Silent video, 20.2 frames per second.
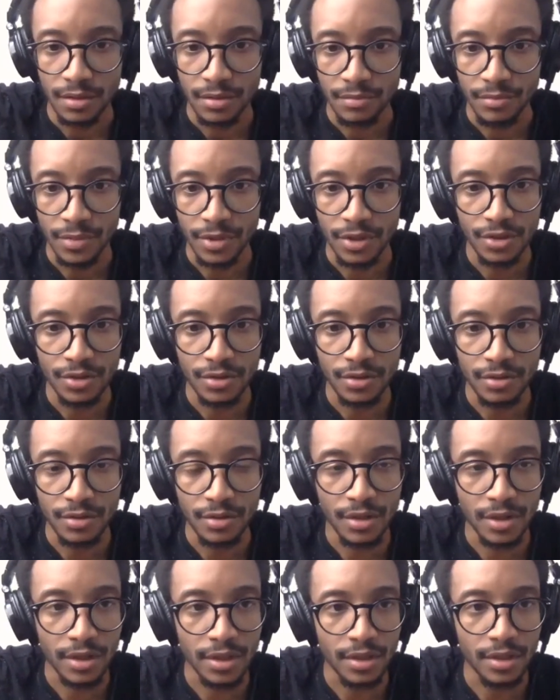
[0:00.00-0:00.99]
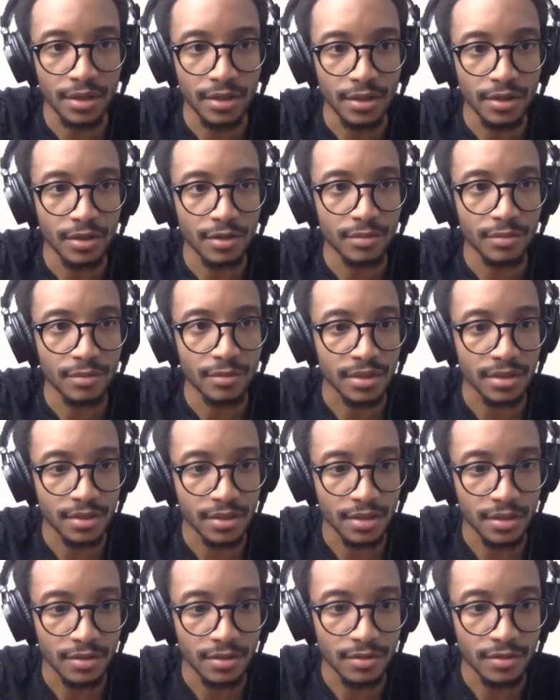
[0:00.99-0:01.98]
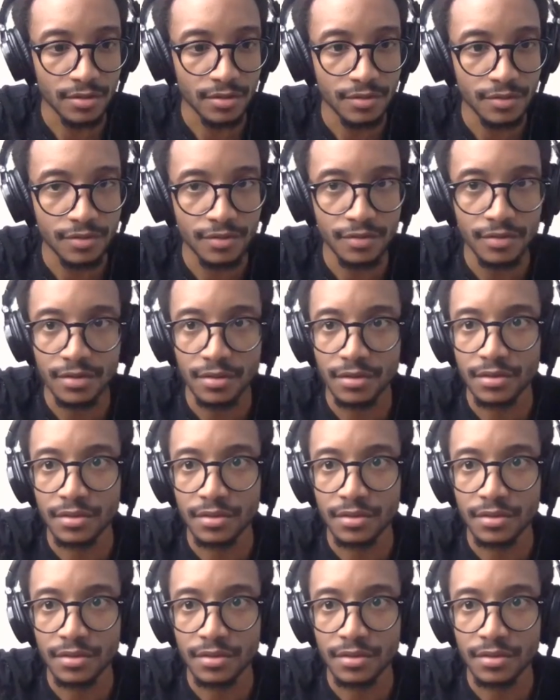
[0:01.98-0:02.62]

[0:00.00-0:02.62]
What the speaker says: Make sure I hear myself.